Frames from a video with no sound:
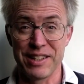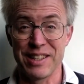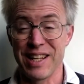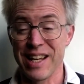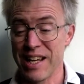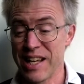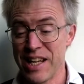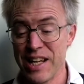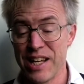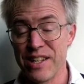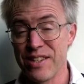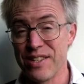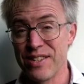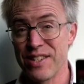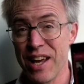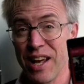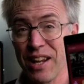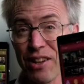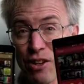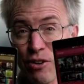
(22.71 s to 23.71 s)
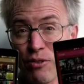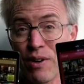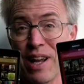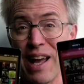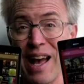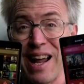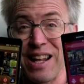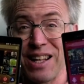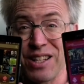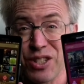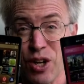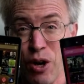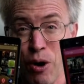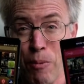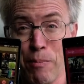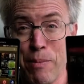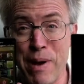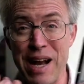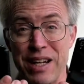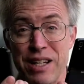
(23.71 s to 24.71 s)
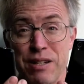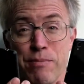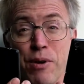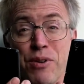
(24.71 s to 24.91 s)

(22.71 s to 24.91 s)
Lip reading: The Z3 and its Compact are